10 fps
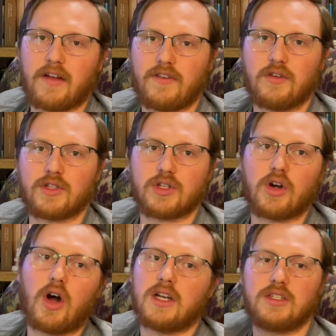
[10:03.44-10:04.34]

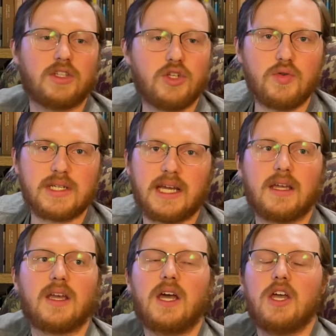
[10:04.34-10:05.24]
filter onto the new
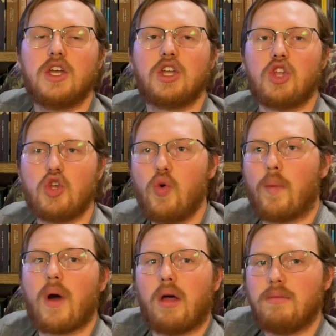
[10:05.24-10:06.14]
tank, you will
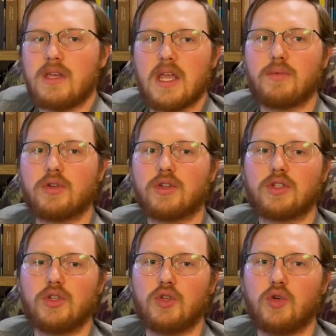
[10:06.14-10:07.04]
probably be able
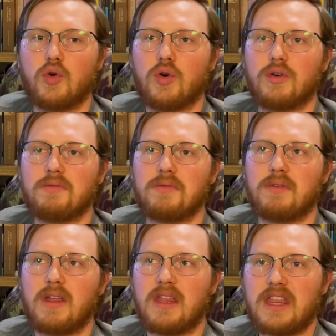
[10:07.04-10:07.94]
to
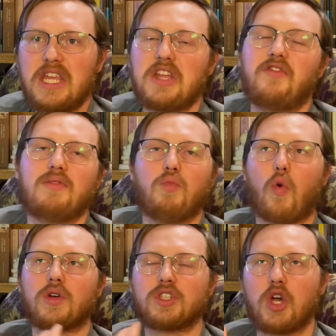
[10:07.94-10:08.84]
think of it
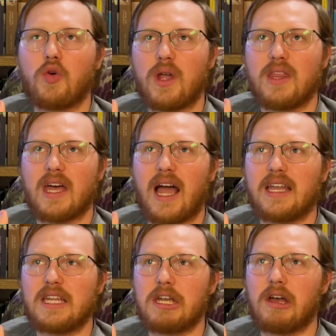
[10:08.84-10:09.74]
more so in the
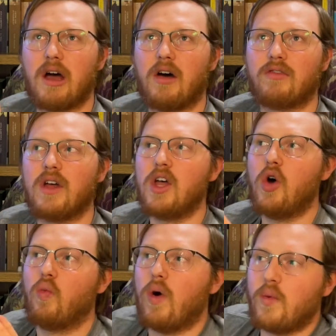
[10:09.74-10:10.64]
idea of
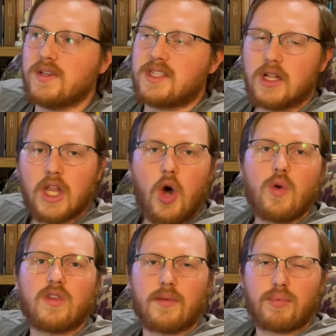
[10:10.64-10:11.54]
what was the
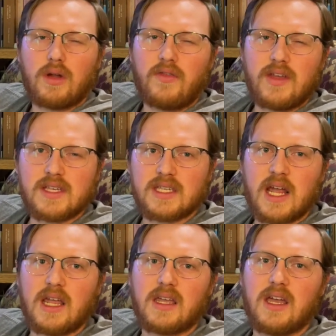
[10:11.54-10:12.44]
load of the previous tank